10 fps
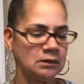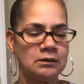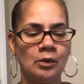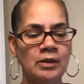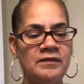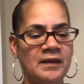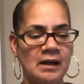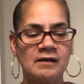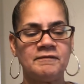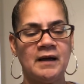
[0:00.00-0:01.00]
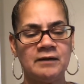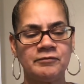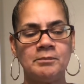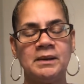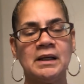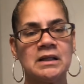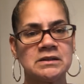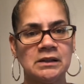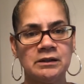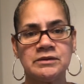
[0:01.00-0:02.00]
The only thing I could find from Big Lots
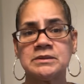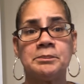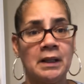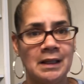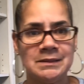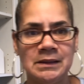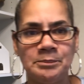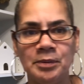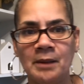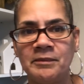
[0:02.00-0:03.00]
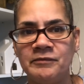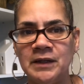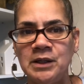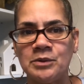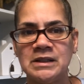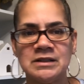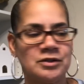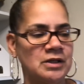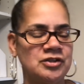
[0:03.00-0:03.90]
clearance, but I did put up a video yesterday.